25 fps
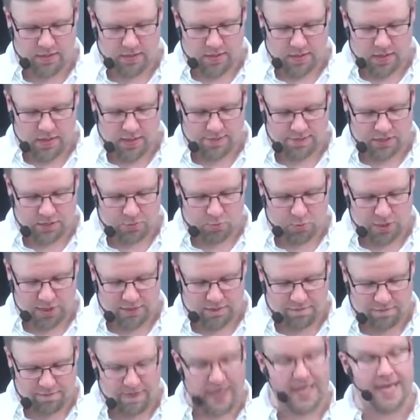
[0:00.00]
I was
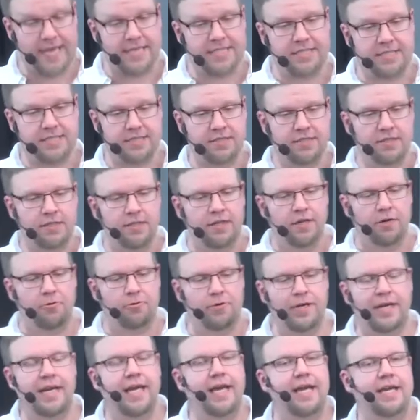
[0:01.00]
quite fast
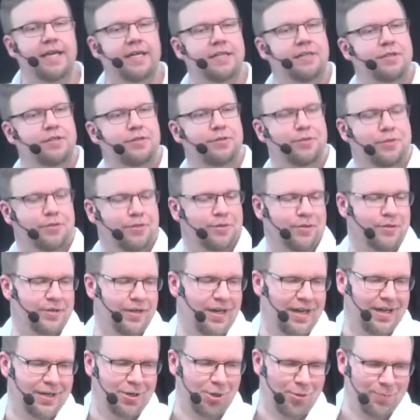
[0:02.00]
related to
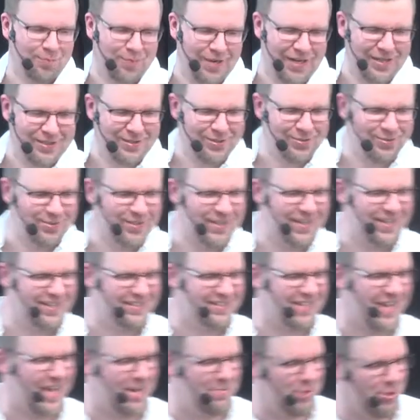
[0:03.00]
uh, compared to the
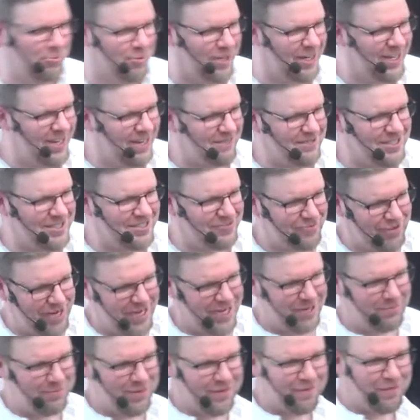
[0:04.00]
timing what I was
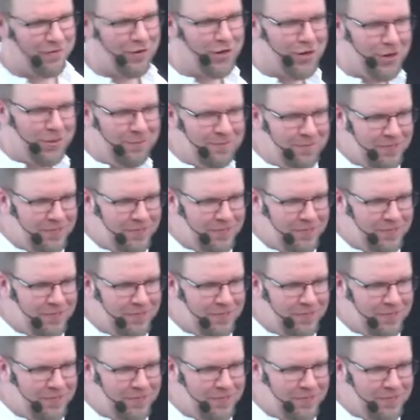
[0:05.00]
trying before.